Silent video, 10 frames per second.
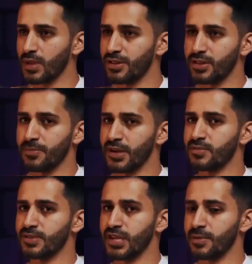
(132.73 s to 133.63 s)
I think the
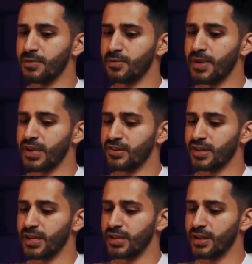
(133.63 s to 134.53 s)
biggest mistake people make is
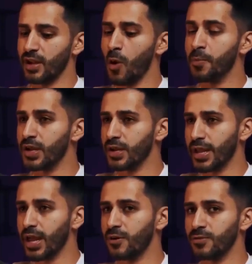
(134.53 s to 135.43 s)
they open an
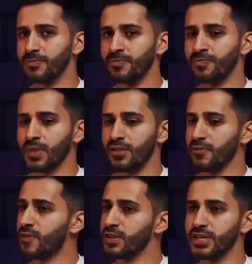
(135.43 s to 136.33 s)
account, they
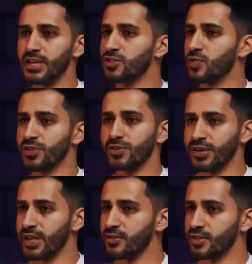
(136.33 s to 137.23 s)
fund 10, 20,
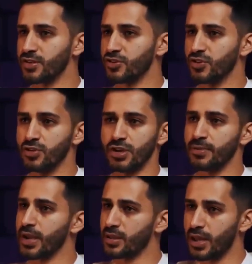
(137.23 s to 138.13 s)
30,000 looking to
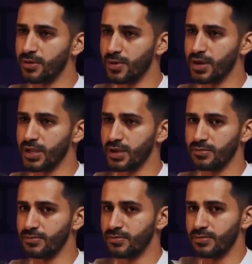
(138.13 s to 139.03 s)
make a lot of money
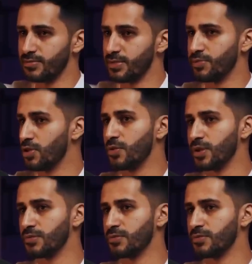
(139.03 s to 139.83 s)
and they blow it,